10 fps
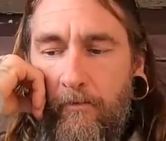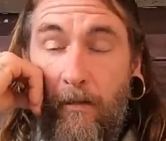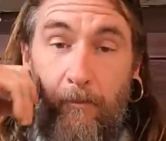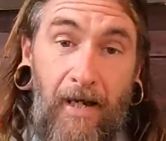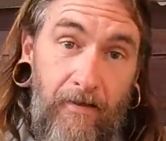
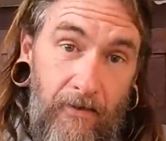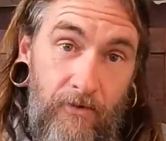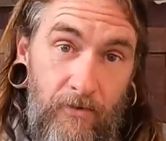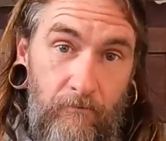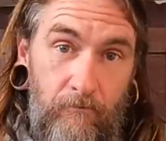Now
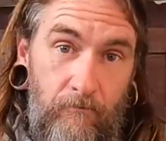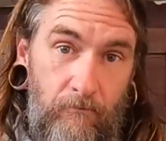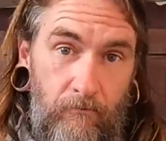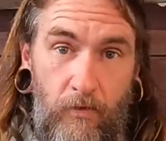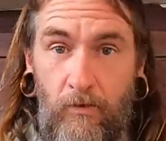bandits,
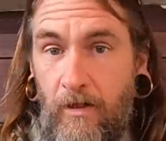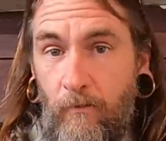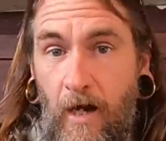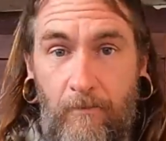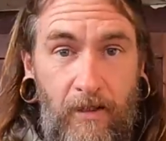you can
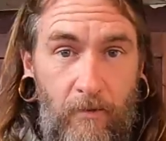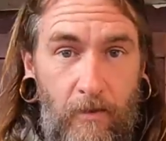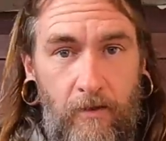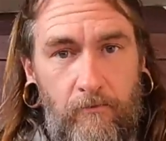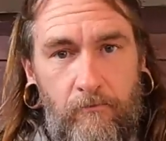get robbed
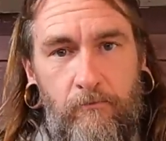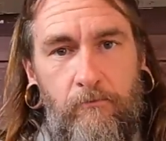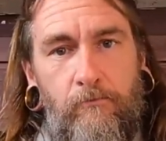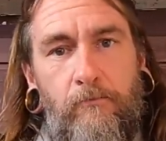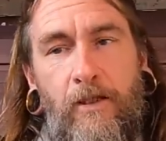anywhere.
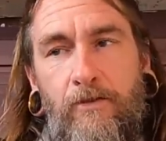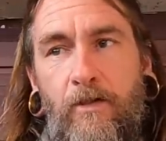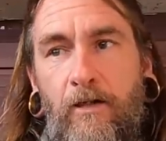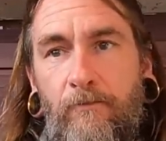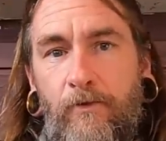That's
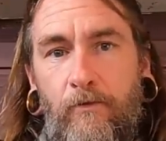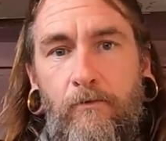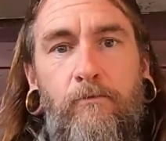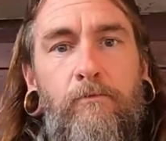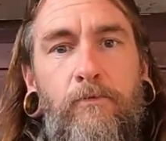not
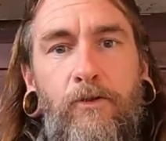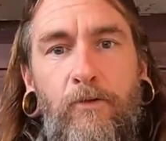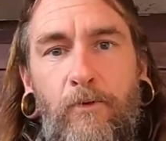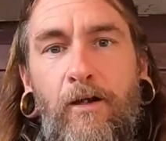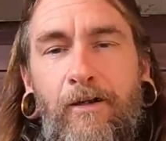difficult to
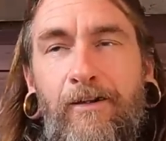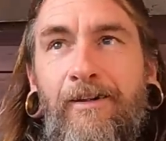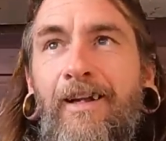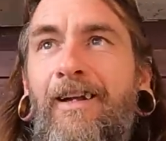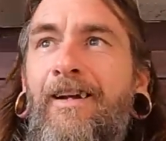do.
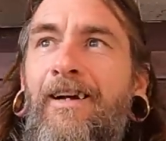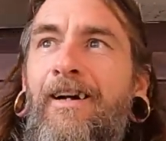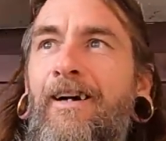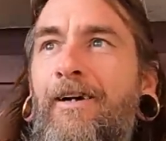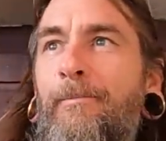
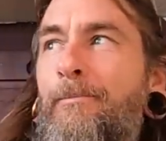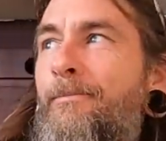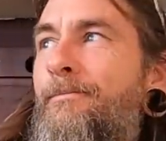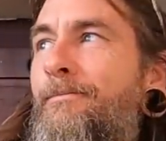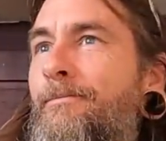A
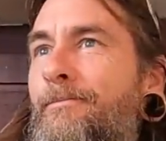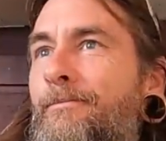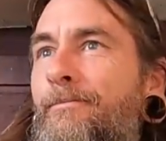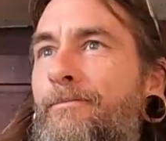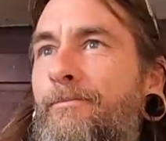
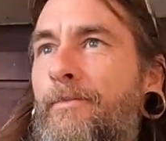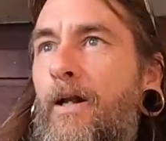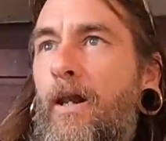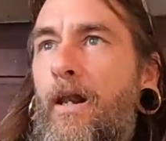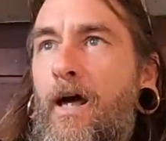
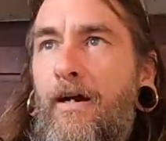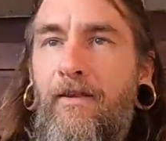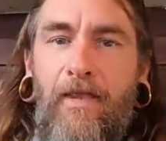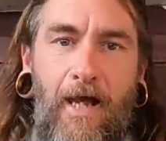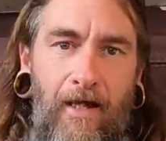lot
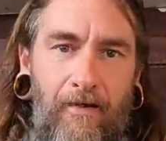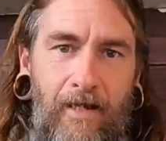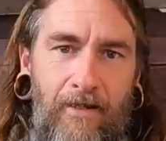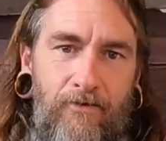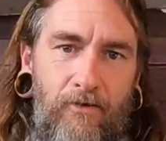of that
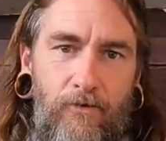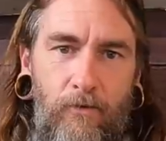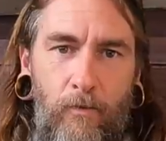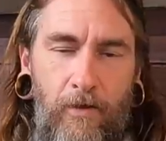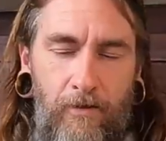has to
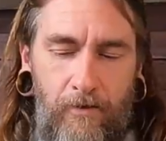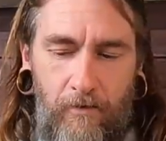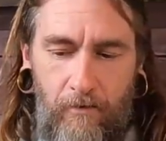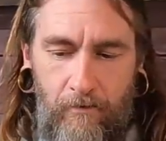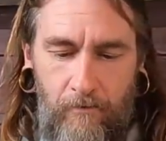do with